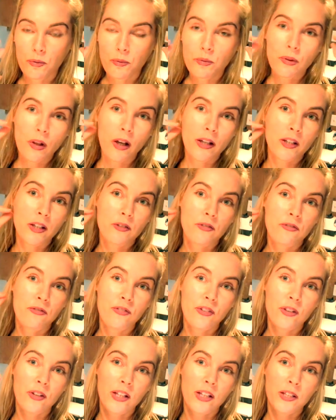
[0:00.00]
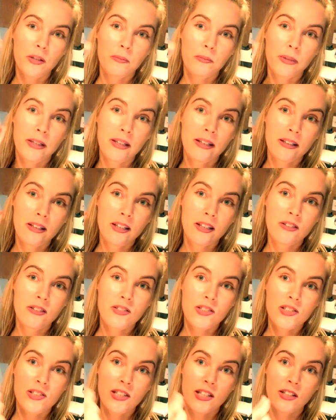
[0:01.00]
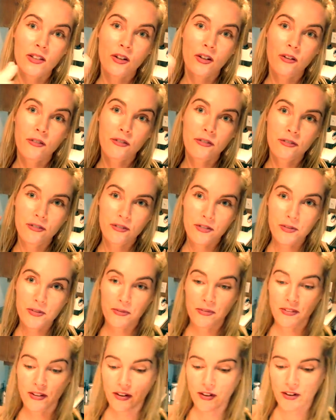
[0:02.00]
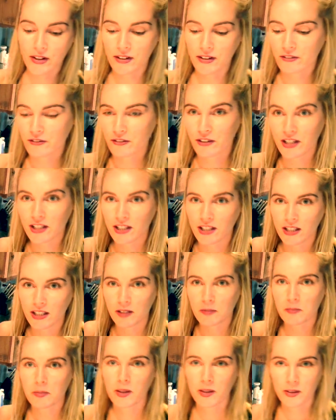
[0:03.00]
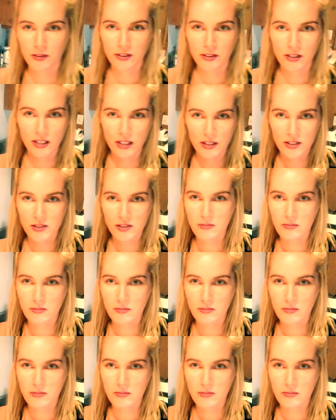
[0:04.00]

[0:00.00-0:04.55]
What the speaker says: like you feel like you're peeling your skin off. It's very freaky, but it's